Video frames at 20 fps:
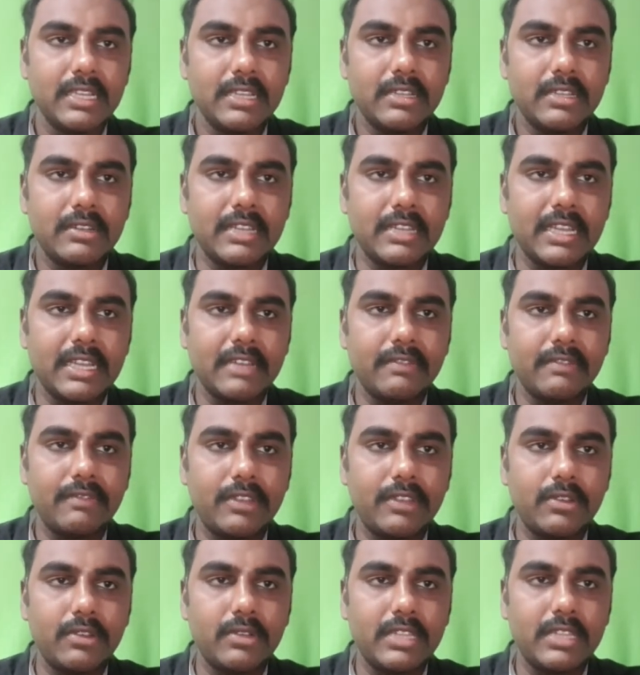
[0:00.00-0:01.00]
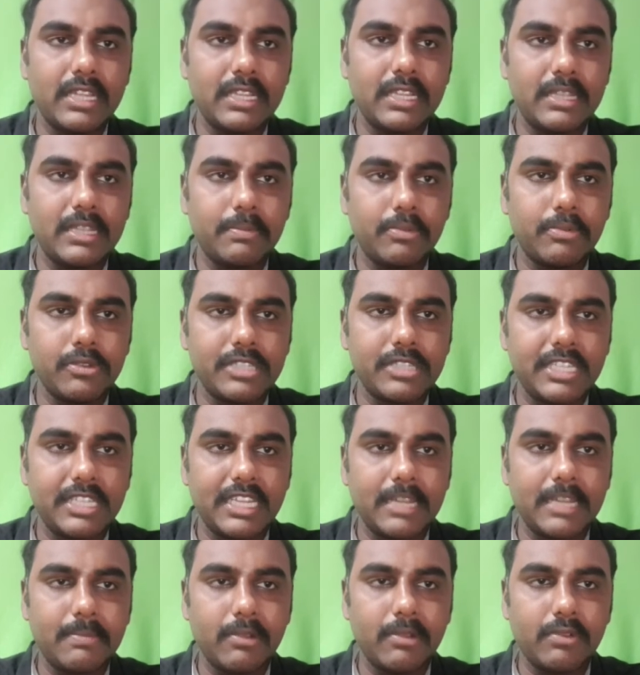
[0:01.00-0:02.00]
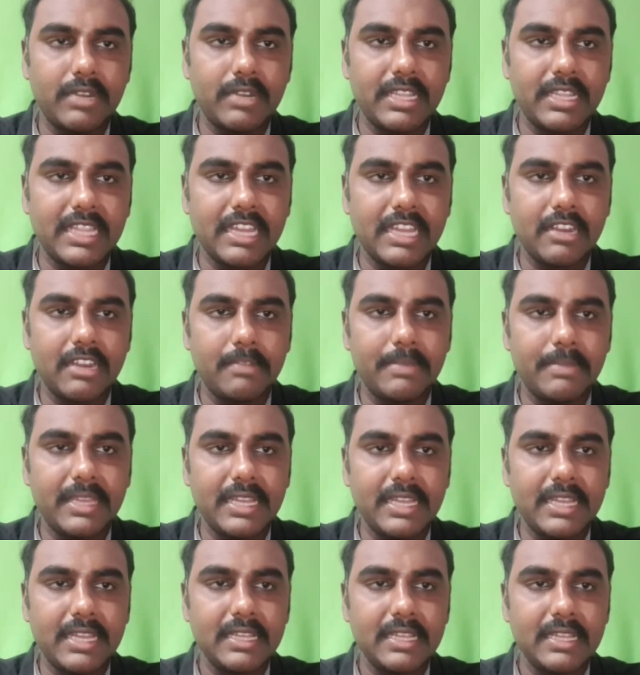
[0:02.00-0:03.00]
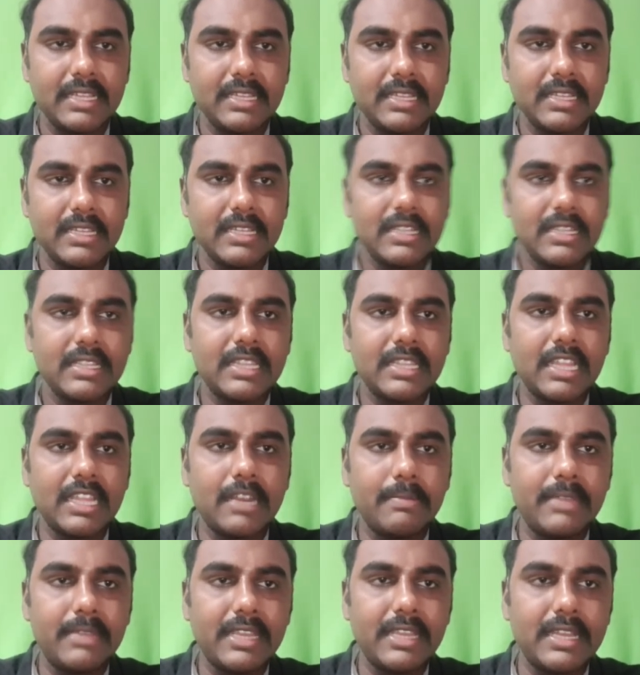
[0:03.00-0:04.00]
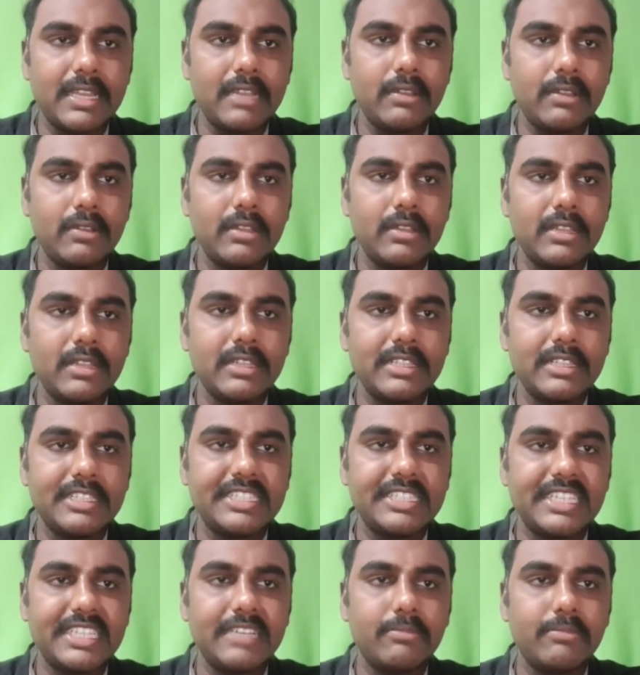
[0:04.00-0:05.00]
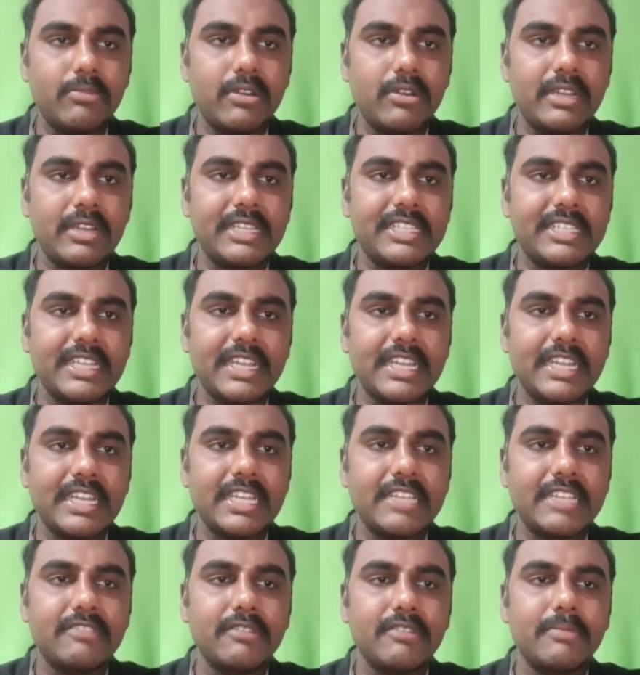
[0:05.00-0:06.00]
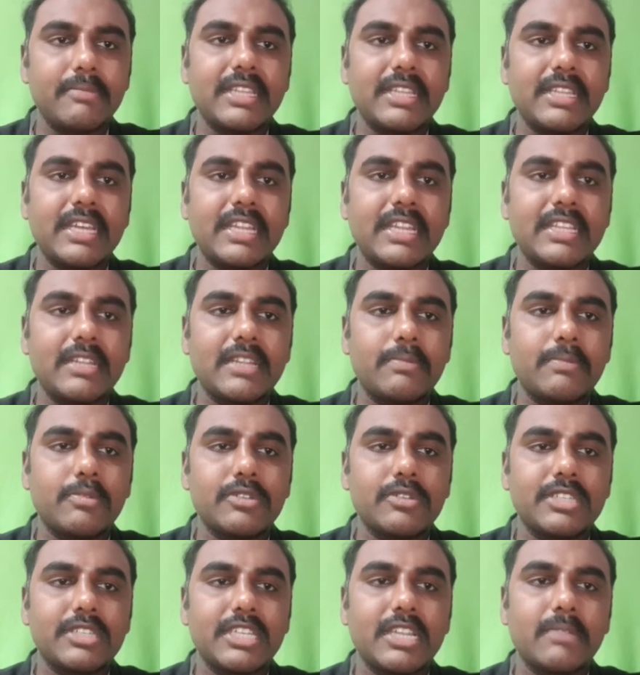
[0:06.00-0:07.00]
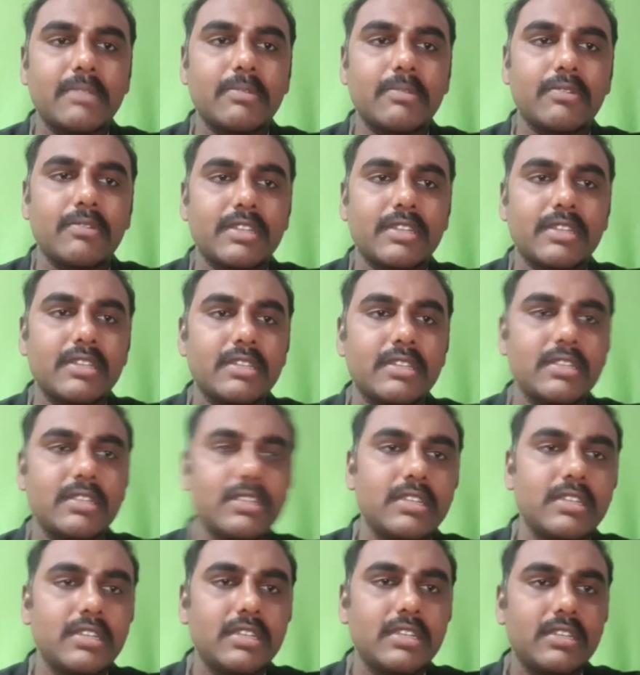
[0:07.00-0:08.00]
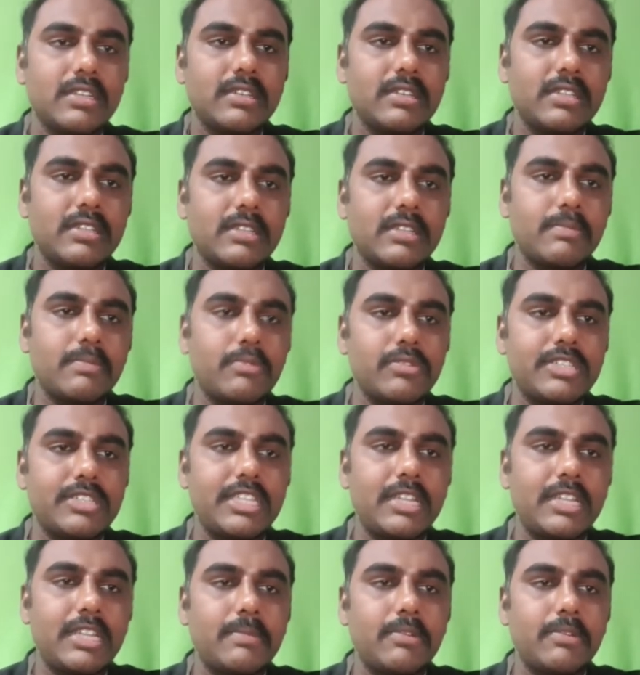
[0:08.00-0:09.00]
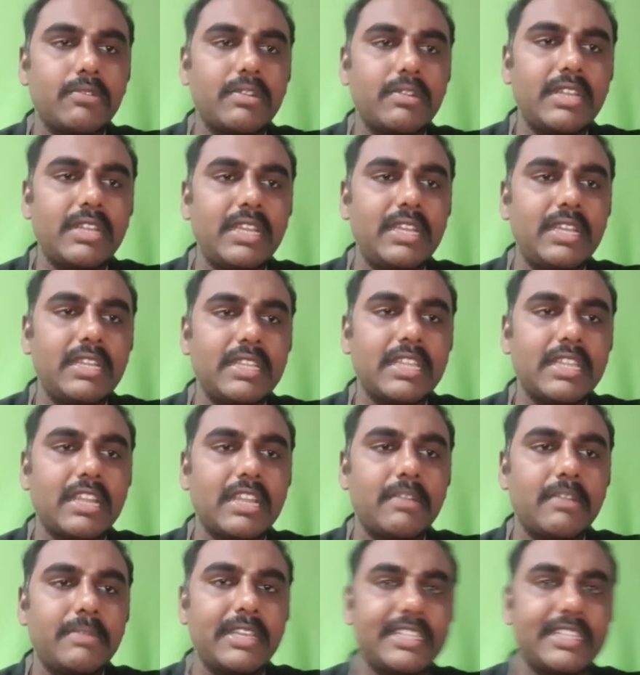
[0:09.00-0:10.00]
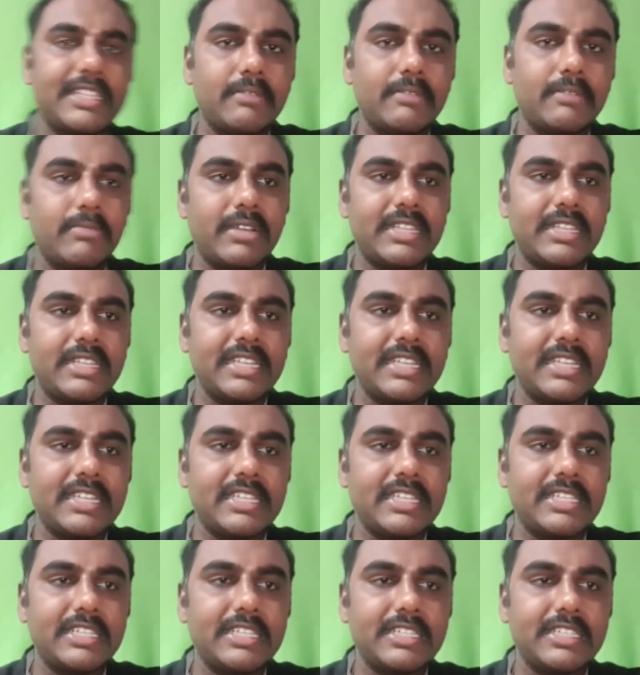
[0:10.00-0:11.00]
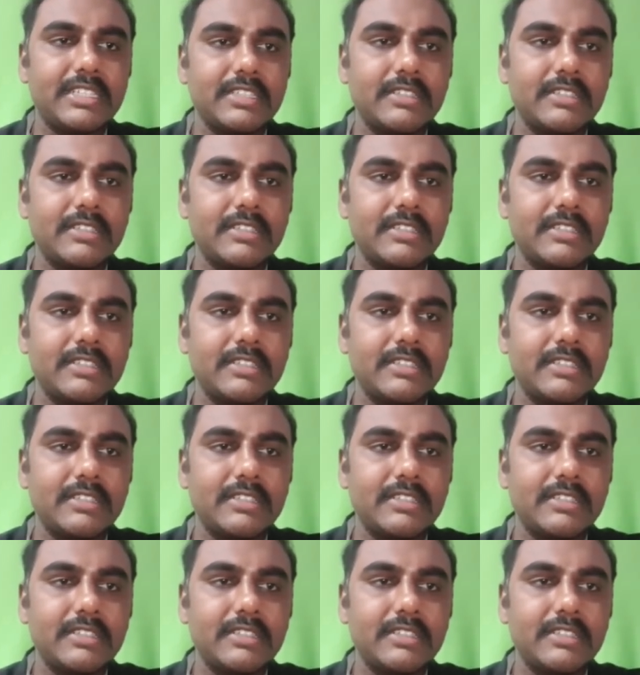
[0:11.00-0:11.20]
Okay, we know that the posterior boundary there will be a there will be a sigmoid sinus will be there in the posterior boundary. In the posterior boundary there will be a sigmoid sinus